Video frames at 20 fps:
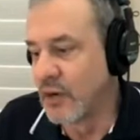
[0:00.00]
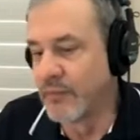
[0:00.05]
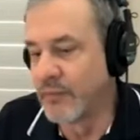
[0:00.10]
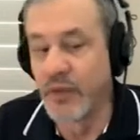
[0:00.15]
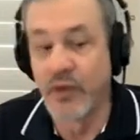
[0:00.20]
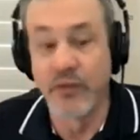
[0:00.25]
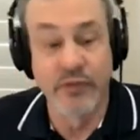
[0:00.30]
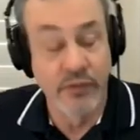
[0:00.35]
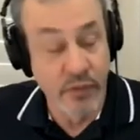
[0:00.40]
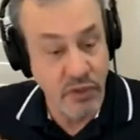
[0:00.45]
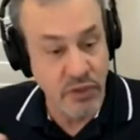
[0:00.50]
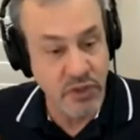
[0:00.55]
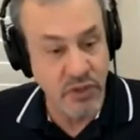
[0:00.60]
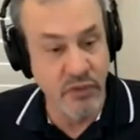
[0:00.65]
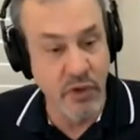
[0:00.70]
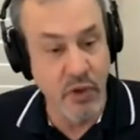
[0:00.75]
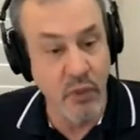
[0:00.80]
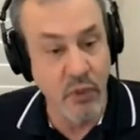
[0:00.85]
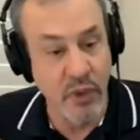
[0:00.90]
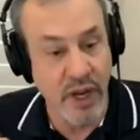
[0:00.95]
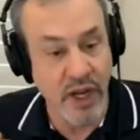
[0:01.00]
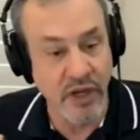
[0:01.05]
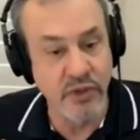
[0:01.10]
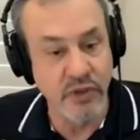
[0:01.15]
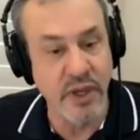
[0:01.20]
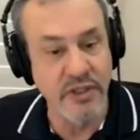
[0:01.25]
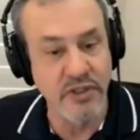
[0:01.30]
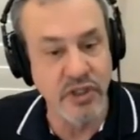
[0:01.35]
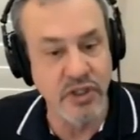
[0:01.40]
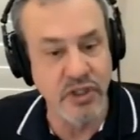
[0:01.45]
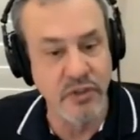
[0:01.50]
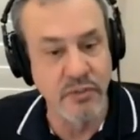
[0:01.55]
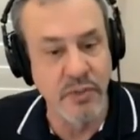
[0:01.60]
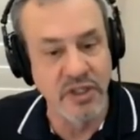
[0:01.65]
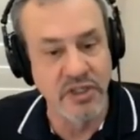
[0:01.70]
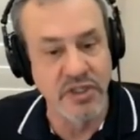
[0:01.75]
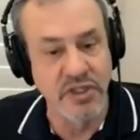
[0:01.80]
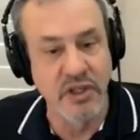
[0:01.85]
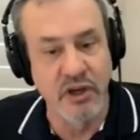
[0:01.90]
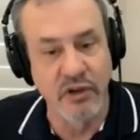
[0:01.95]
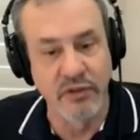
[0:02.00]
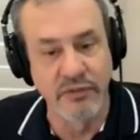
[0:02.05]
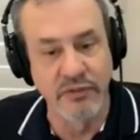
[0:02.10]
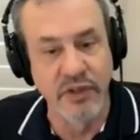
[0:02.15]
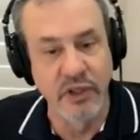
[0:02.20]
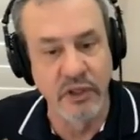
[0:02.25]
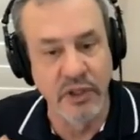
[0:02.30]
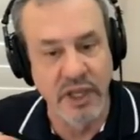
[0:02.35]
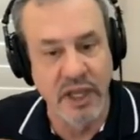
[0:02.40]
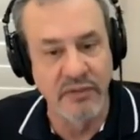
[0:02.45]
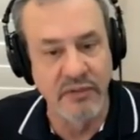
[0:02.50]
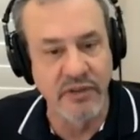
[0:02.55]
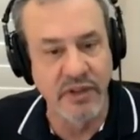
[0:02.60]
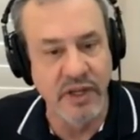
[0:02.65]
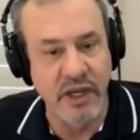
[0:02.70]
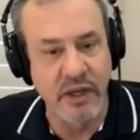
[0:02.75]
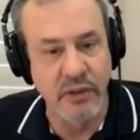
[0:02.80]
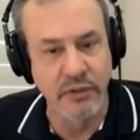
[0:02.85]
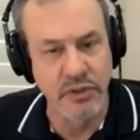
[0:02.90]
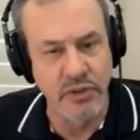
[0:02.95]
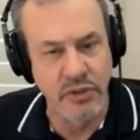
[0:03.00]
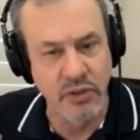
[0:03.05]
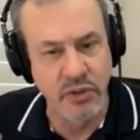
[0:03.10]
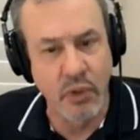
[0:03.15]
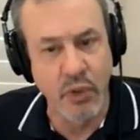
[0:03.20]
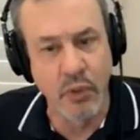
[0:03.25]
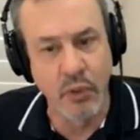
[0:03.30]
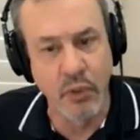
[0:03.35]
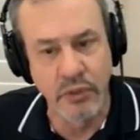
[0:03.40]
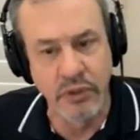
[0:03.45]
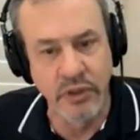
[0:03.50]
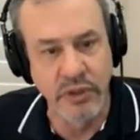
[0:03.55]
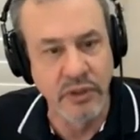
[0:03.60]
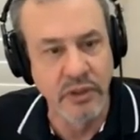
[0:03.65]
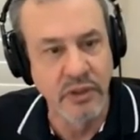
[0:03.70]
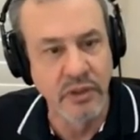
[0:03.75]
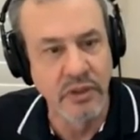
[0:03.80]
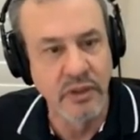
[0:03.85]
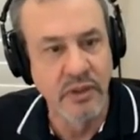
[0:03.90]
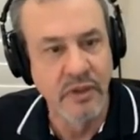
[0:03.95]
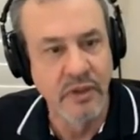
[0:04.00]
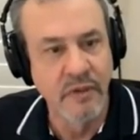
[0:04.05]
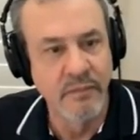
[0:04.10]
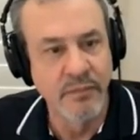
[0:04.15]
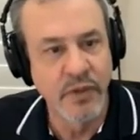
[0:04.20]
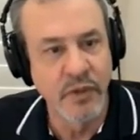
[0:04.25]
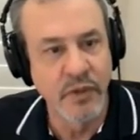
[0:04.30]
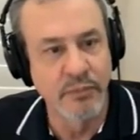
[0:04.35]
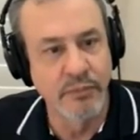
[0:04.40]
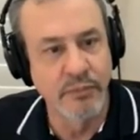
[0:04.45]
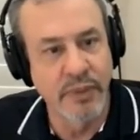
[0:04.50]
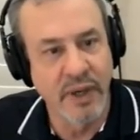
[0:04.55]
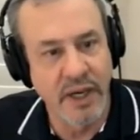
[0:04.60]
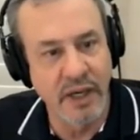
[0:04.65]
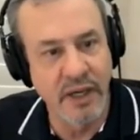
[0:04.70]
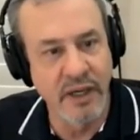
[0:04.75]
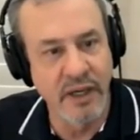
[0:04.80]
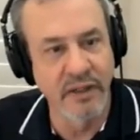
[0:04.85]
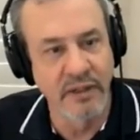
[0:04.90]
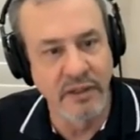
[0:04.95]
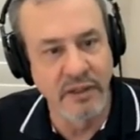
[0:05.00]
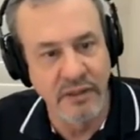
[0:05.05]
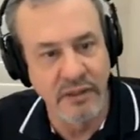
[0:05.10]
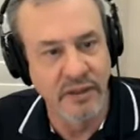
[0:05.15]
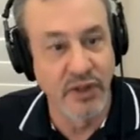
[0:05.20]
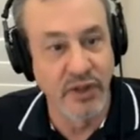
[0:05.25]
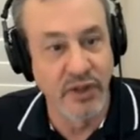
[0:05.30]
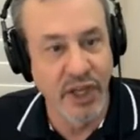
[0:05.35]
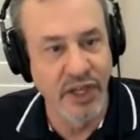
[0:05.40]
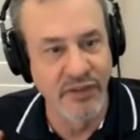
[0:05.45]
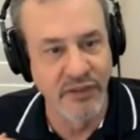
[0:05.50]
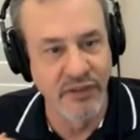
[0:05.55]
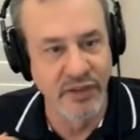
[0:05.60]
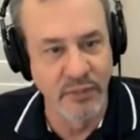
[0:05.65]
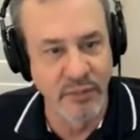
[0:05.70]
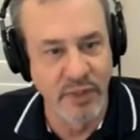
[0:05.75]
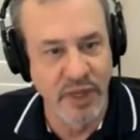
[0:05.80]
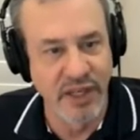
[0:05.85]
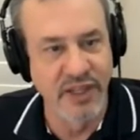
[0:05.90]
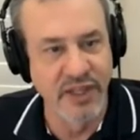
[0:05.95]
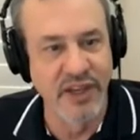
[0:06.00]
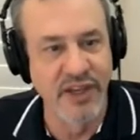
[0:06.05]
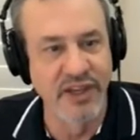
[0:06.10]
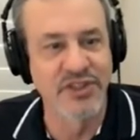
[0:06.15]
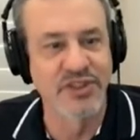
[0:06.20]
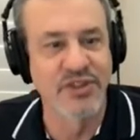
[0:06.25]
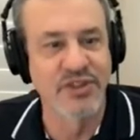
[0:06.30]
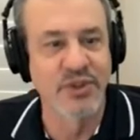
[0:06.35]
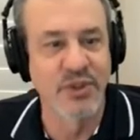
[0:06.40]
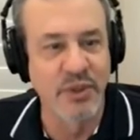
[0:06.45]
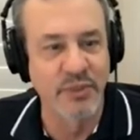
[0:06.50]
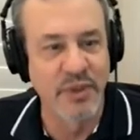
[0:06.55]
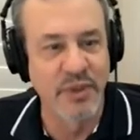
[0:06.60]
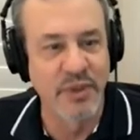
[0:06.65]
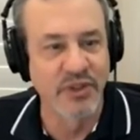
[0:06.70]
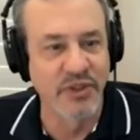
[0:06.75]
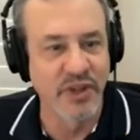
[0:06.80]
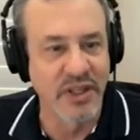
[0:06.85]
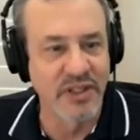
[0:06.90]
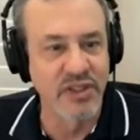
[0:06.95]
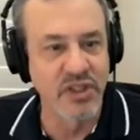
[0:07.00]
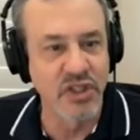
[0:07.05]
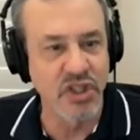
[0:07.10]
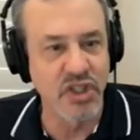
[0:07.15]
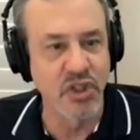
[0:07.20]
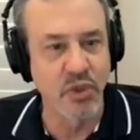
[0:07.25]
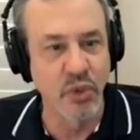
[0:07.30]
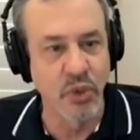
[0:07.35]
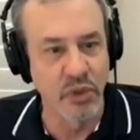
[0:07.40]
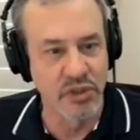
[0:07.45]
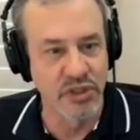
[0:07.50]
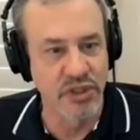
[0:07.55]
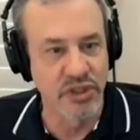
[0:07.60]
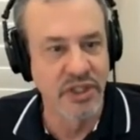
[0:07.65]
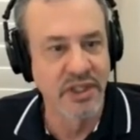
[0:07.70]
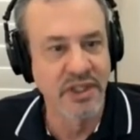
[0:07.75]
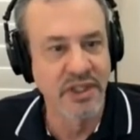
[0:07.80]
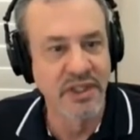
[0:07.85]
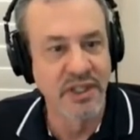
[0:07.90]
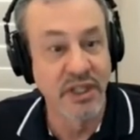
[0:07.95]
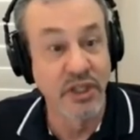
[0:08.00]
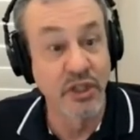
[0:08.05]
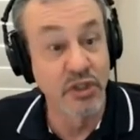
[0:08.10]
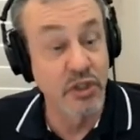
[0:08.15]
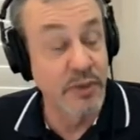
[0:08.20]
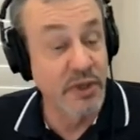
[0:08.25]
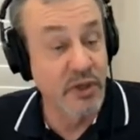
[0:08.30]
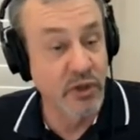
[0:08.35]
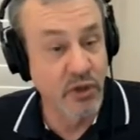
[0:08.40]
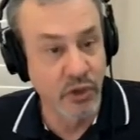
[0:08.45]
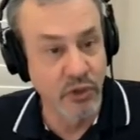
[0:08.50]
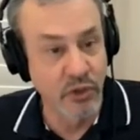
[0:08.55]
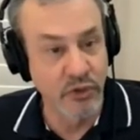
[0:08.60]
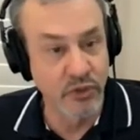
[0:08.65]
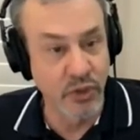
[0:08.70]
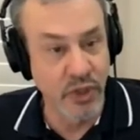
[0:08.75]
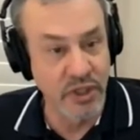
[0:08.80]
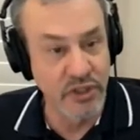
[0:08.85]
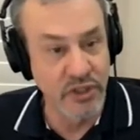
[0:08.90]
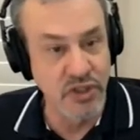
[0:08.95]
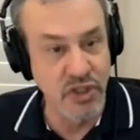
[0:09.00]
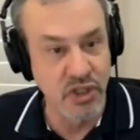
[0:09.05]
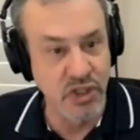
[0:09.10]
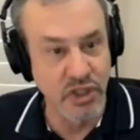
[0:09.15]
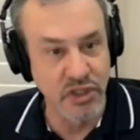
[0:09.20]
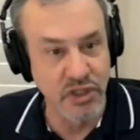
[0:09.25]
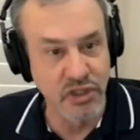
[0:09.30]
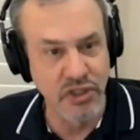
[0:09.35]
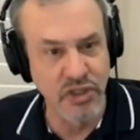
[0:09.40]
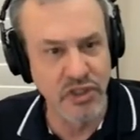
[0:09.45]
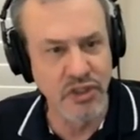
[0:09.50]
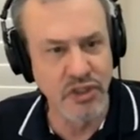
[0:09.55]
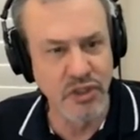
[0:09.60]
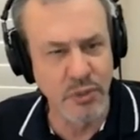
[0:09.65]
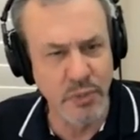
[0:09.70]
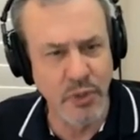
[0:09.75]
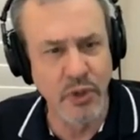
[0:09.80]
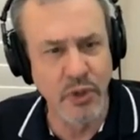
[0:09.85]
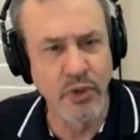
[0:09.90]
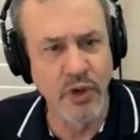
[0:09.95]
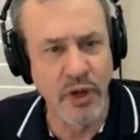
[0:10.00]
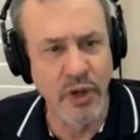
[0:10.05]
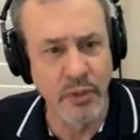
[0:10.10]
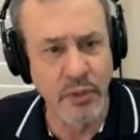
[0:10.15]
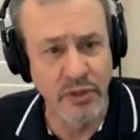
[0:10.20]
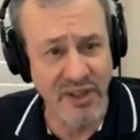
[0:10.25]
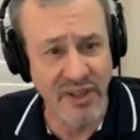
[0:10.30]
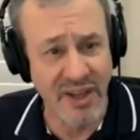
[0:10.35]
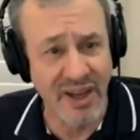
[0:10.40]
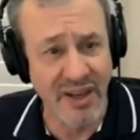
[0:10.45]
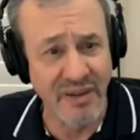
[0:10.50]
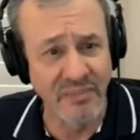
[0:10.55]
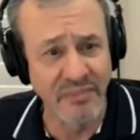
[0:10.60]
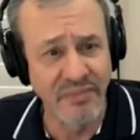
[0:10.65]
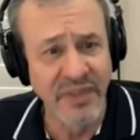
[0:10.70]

first of all, when I transitioned myself, nearly everything I was told by the Navy, in my case, during my transition course, it used to be called Transition Assistance Program, or TAP.